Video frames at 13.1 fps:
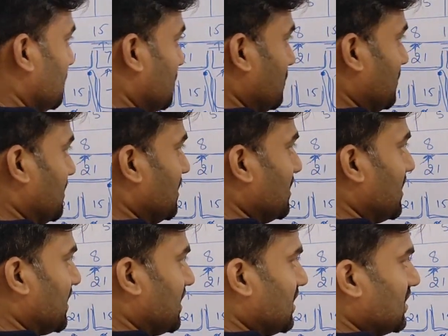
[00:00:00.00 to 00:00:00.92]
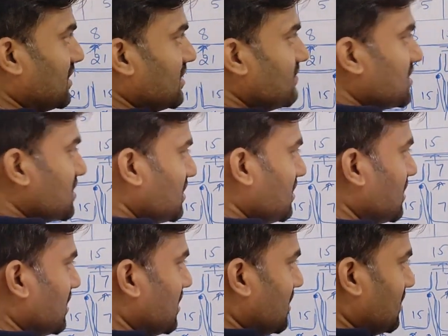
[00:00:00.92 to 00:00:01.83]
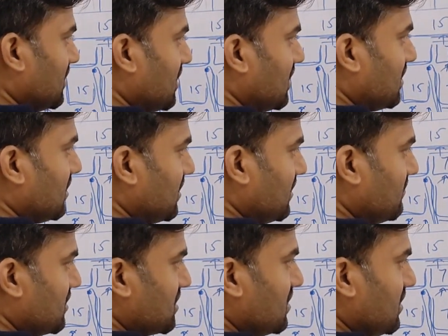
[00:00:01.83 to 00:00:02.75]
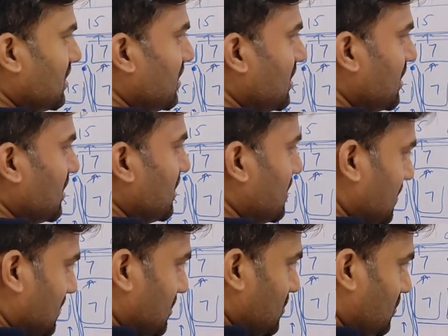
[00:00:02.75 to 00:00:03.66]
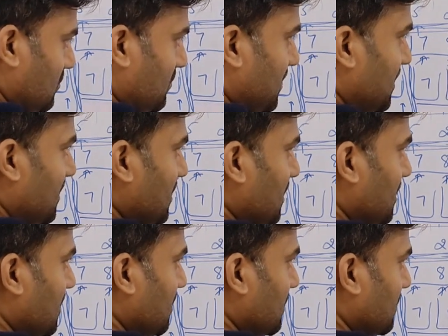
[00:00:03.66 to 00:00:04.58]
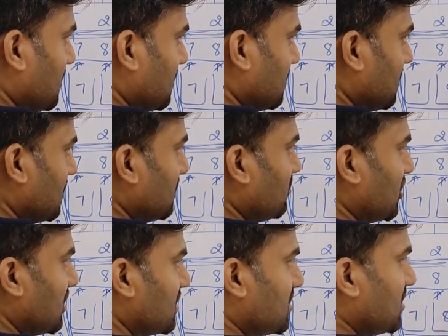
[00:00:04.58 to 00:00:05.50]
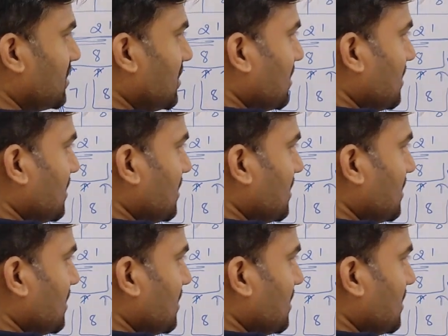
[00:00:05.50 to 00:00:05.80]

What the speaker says: So here again the division, then division. So here the third merge,